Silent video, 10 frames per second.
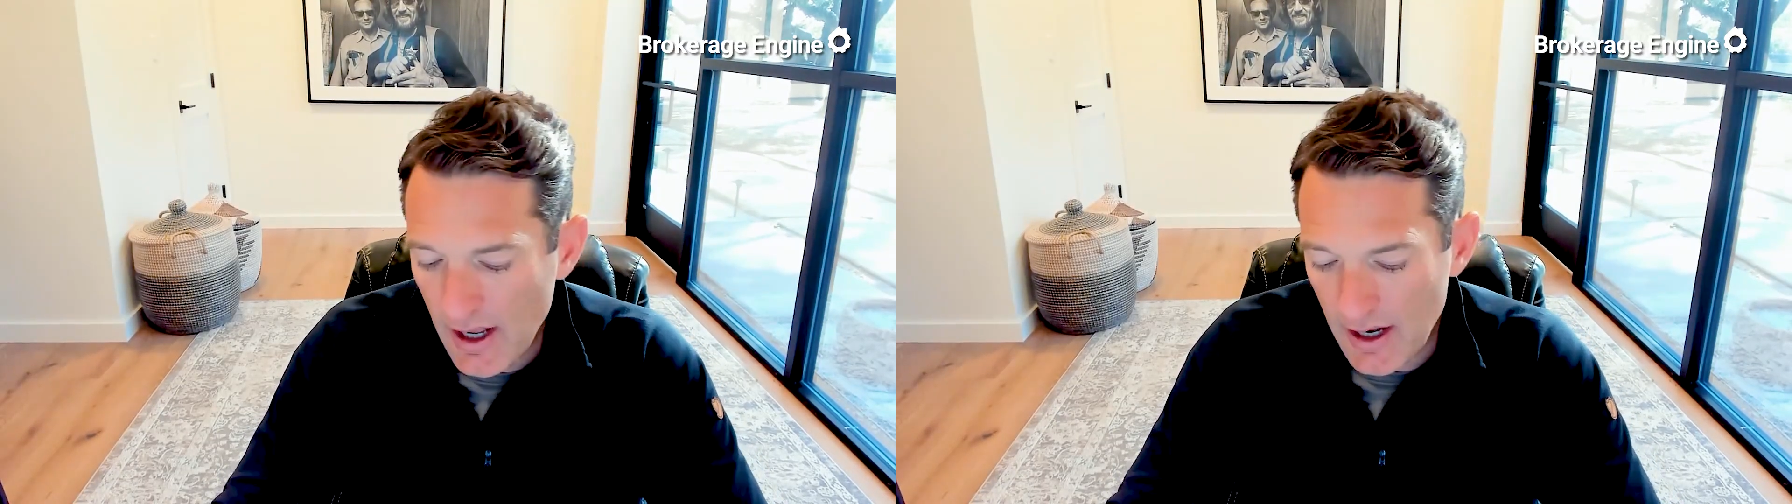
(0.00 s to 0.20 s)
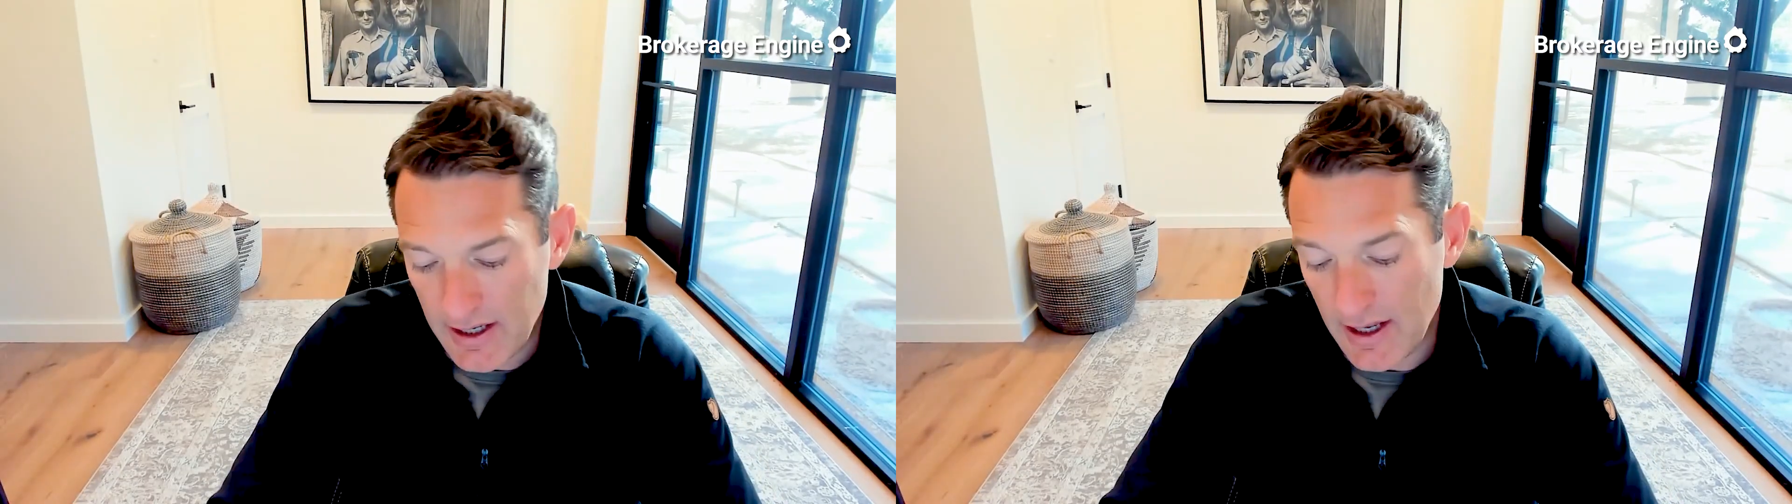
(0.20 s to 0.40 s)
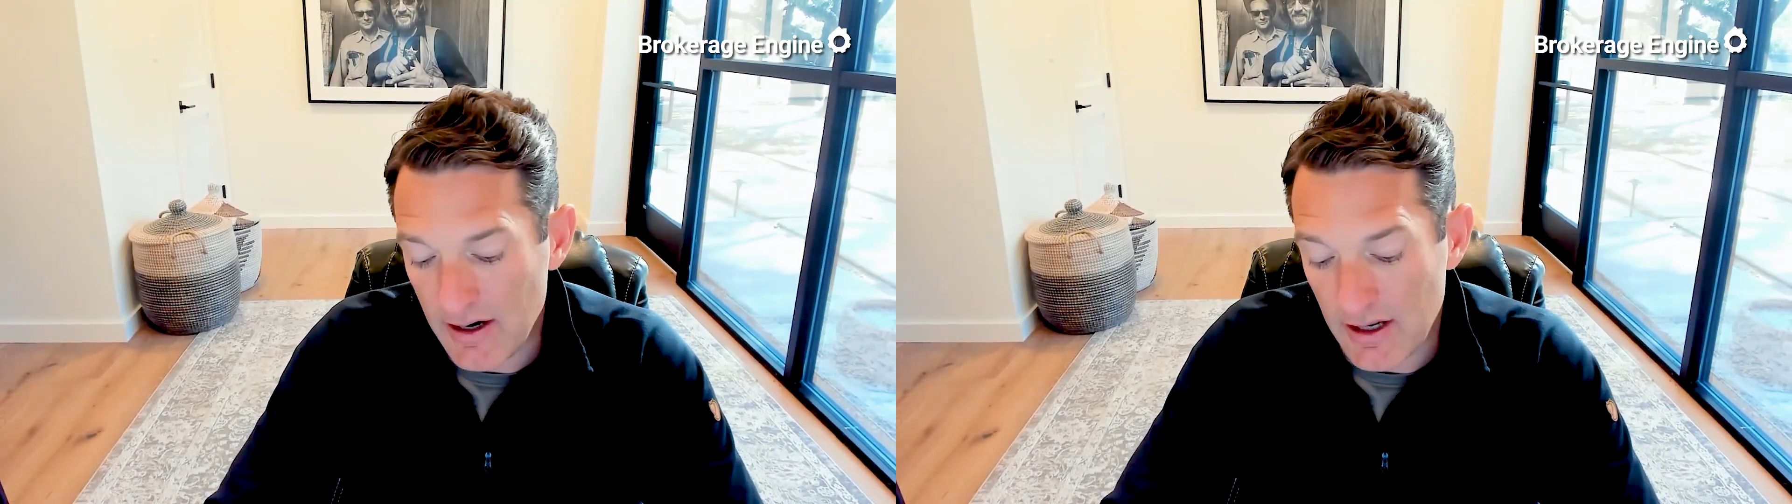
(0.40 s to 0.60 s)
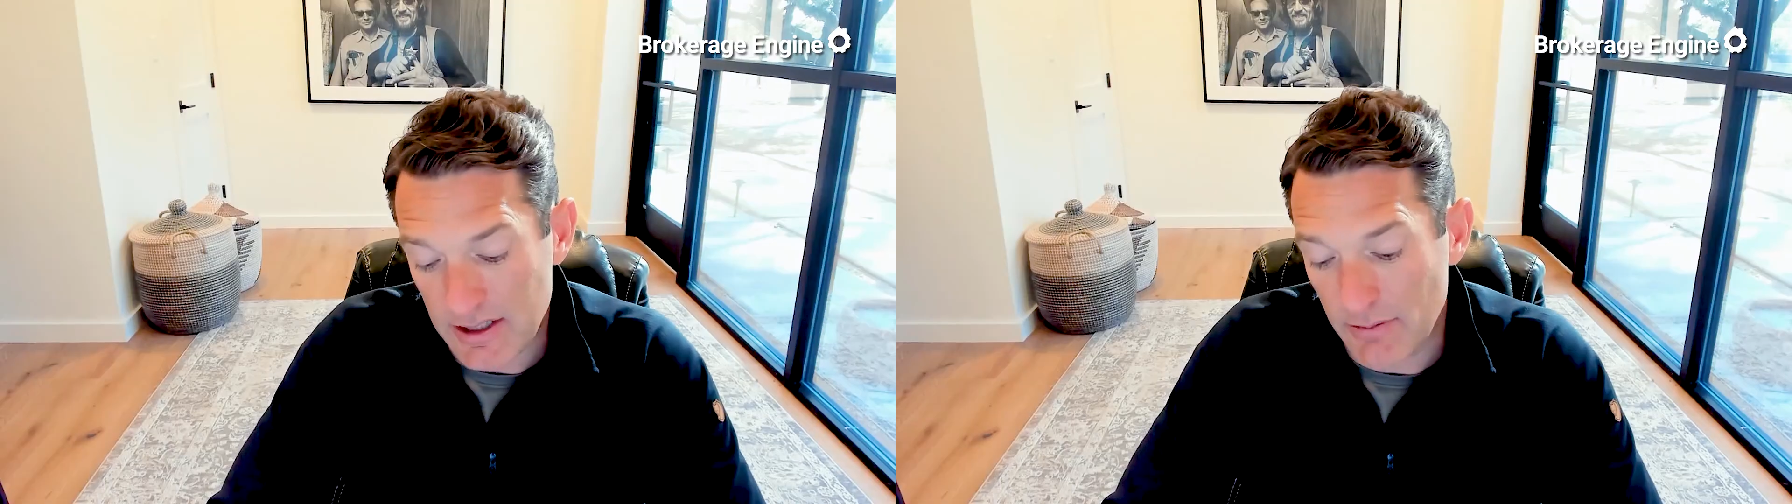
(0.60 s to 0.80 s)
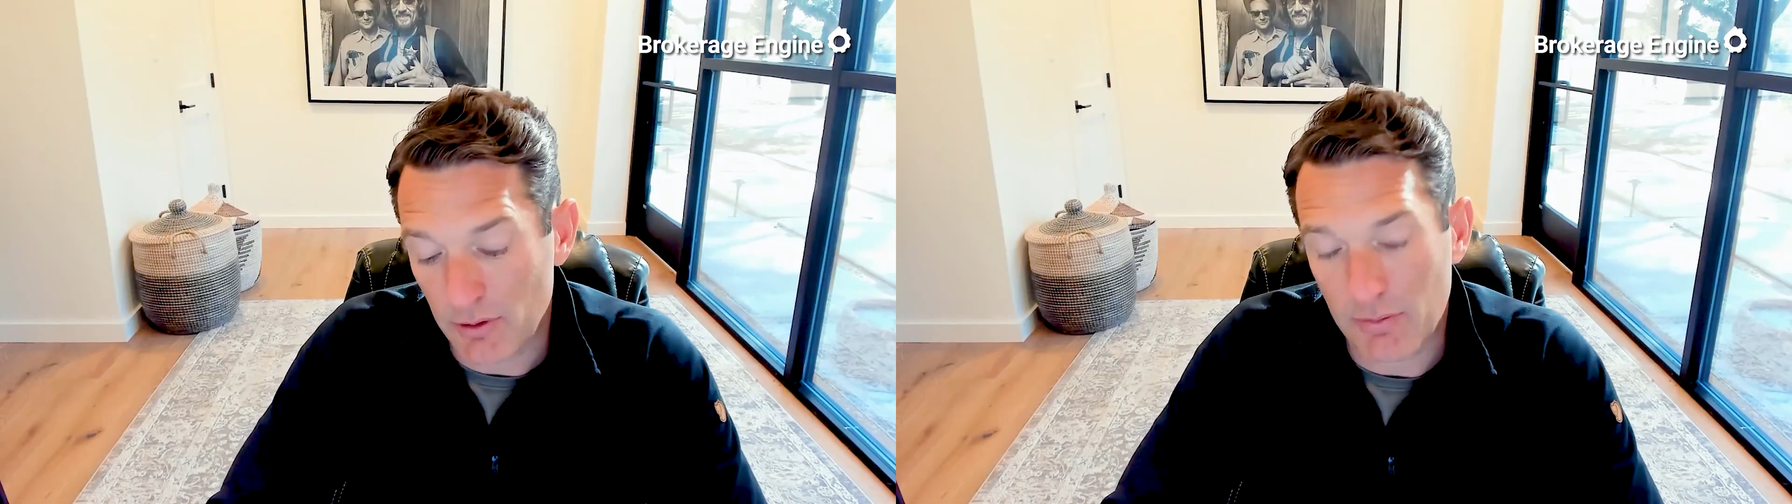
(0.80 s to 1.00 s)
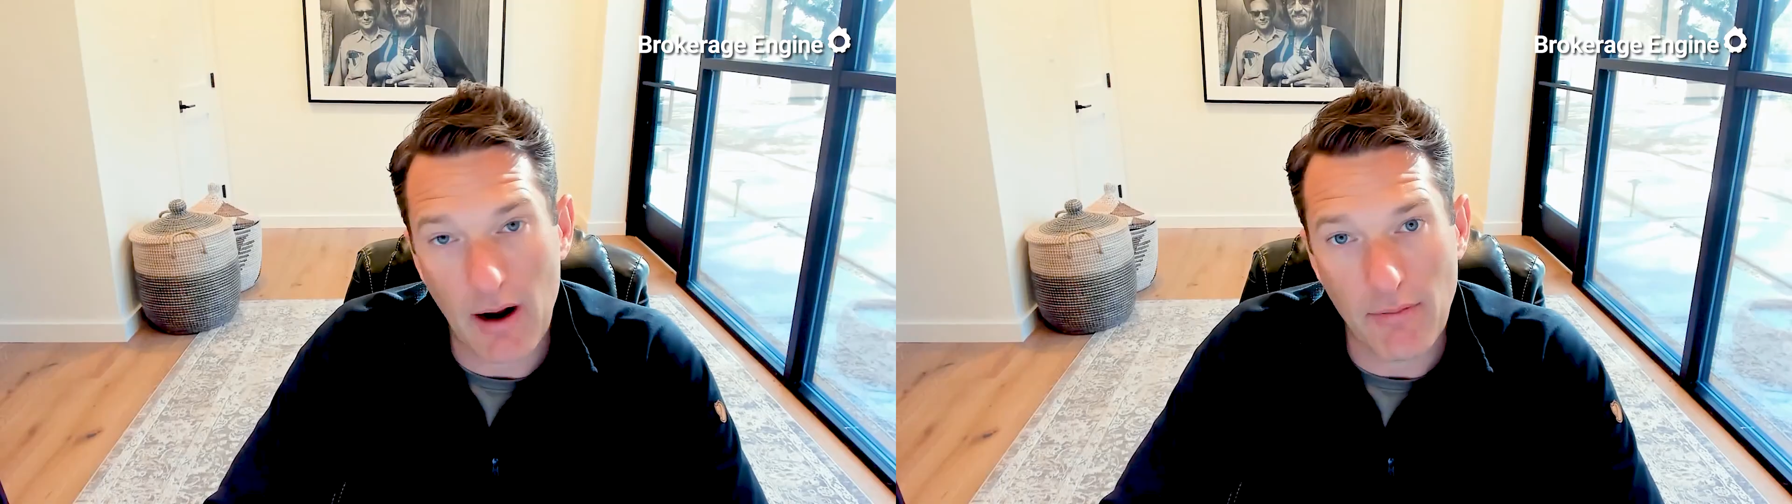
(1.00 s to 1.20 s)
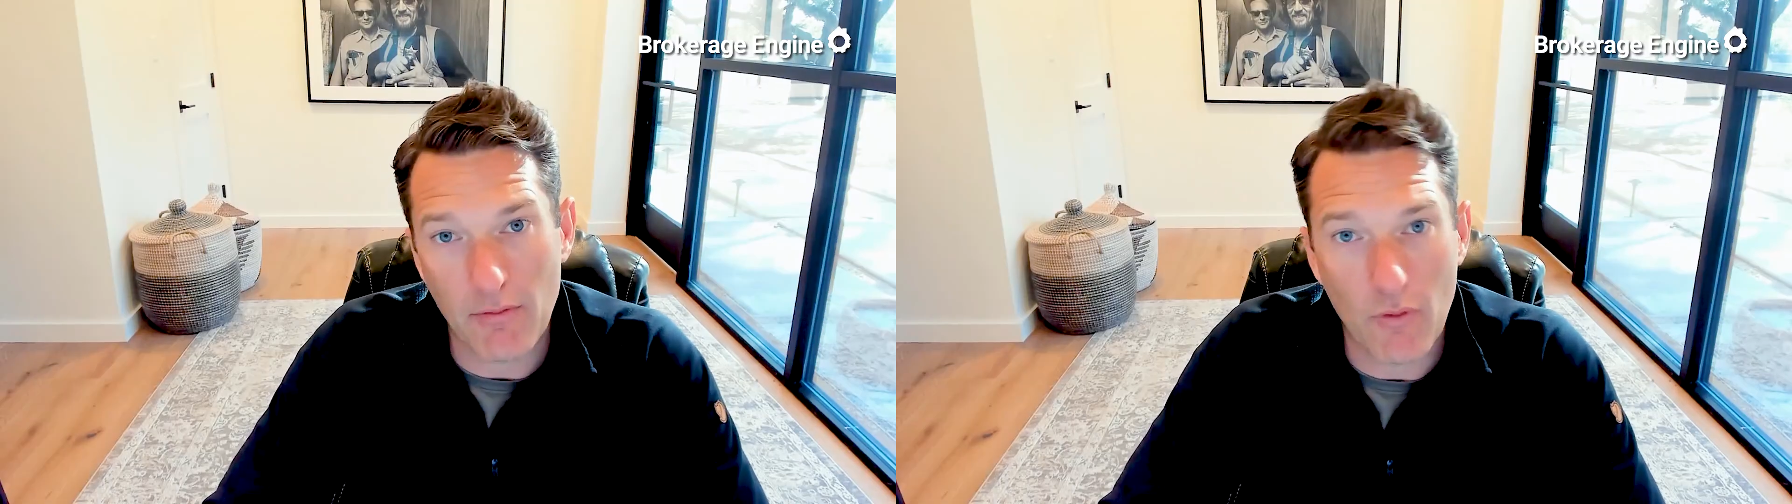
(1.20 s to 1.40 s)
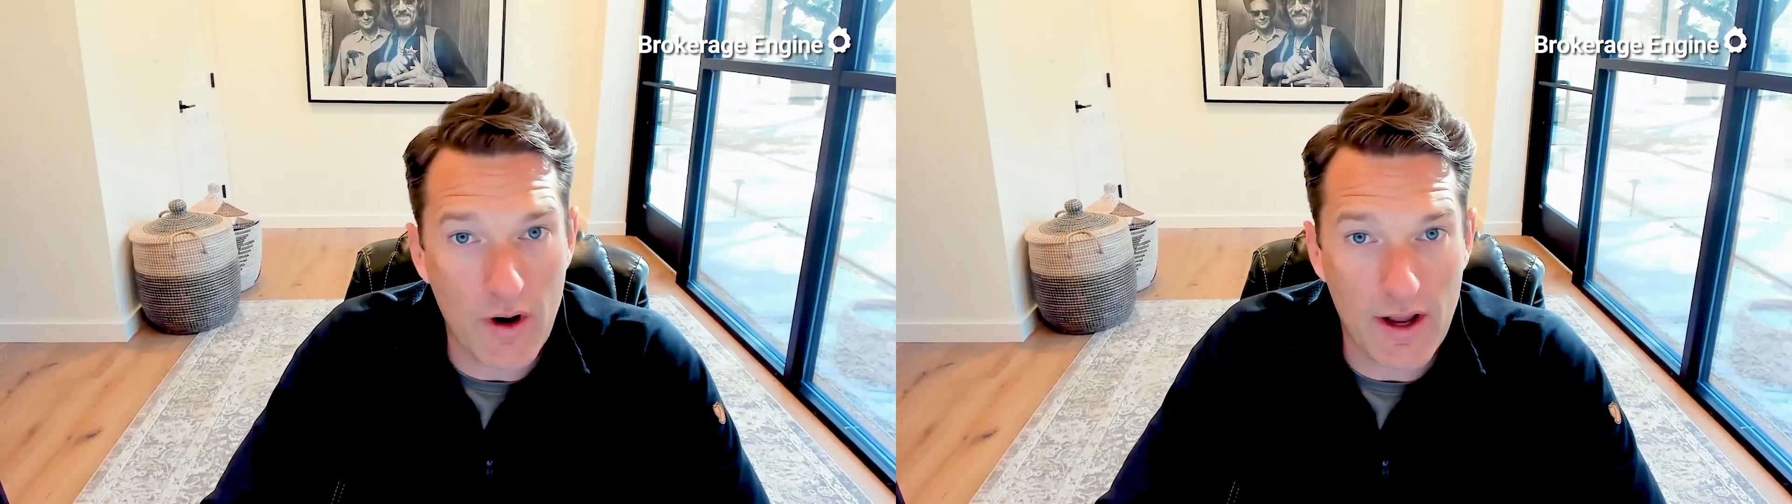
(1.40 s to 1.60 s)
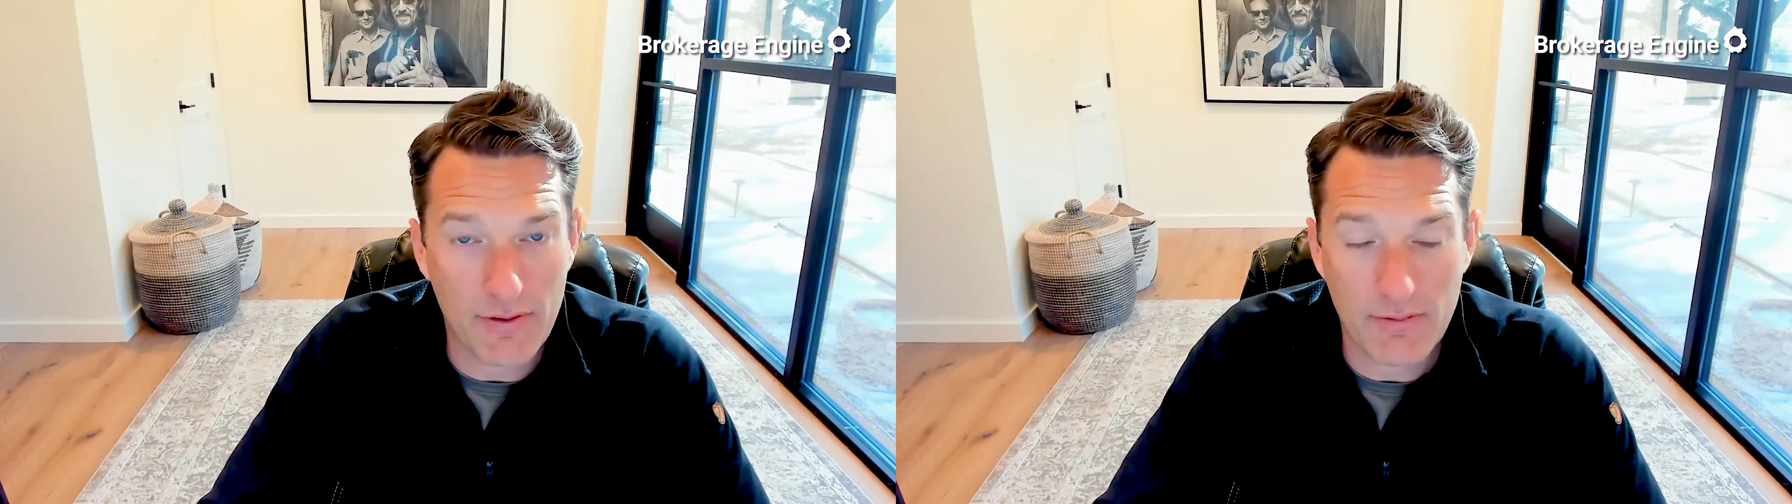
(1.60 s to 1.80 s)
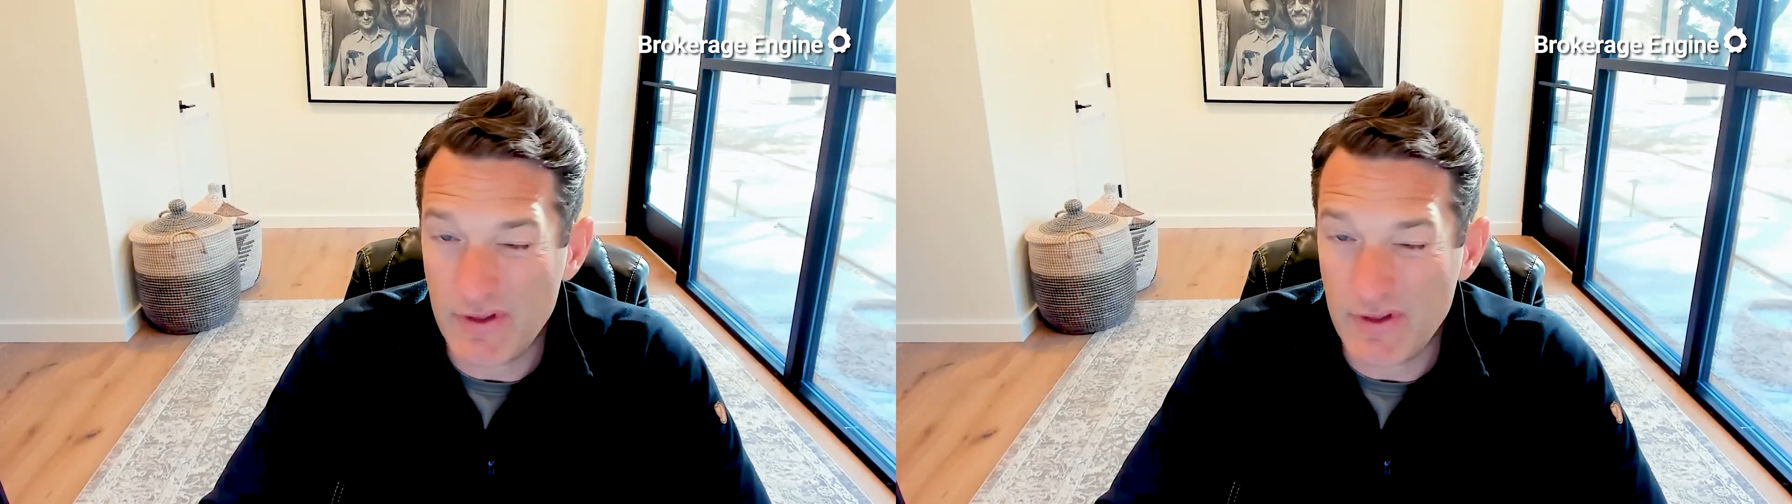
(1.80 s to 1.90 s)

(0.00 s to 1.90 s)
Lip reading: Again, a similar problem with